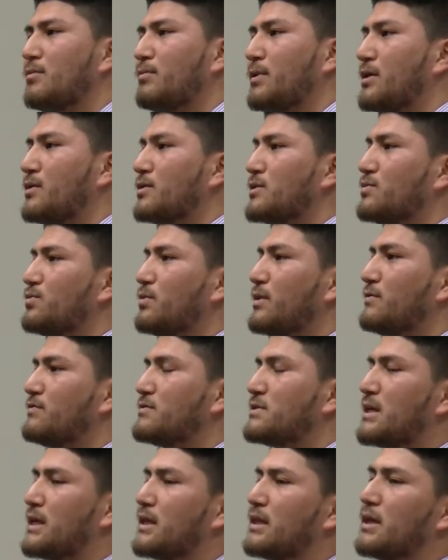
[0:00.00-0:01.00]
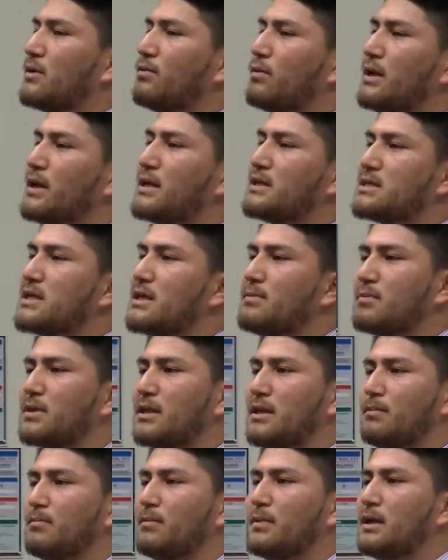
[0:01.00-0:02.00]
Because we've said that we'll accept
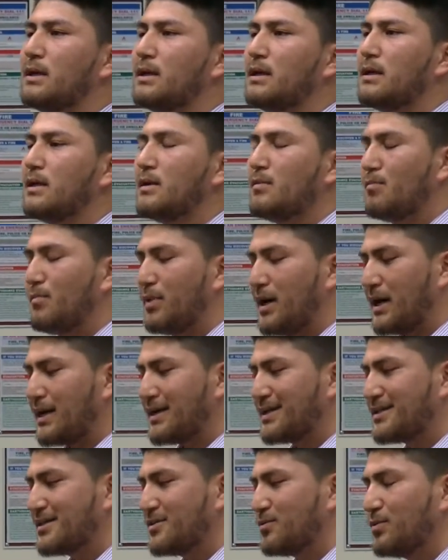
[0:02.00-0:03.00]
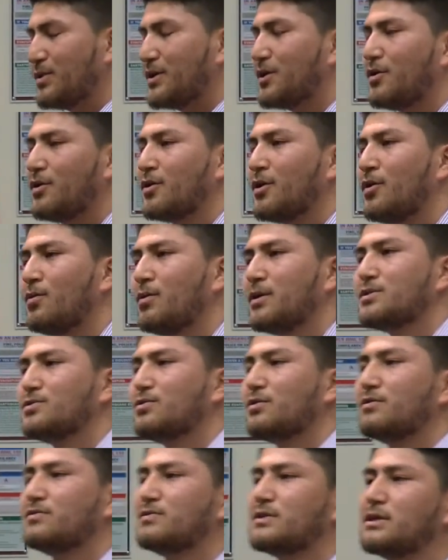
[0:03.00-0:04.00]
them, but we don't know what
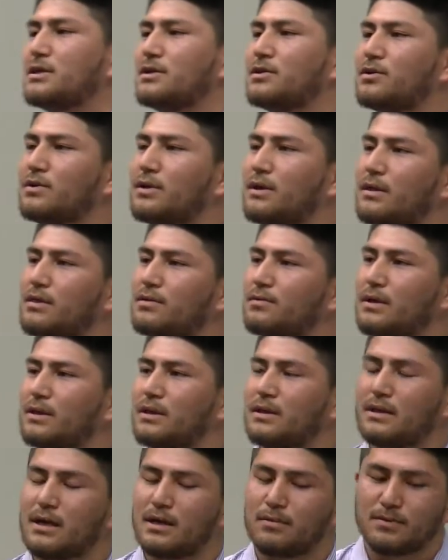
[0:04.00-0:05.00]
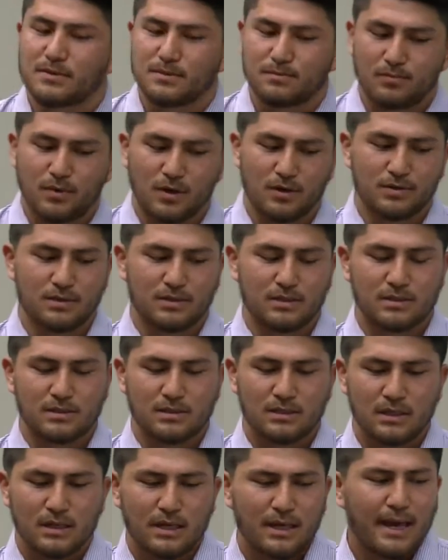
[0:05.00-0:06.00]
sort of security threat that they pose
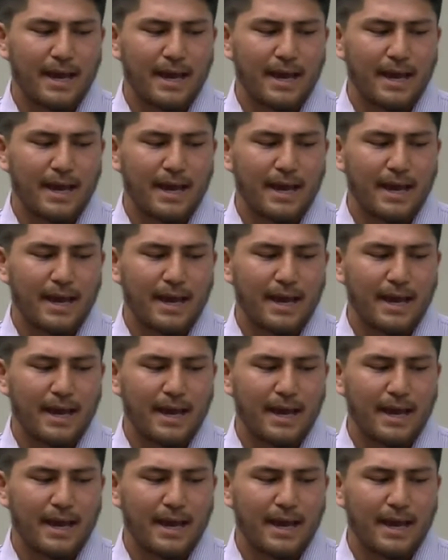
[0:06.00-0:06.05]
us.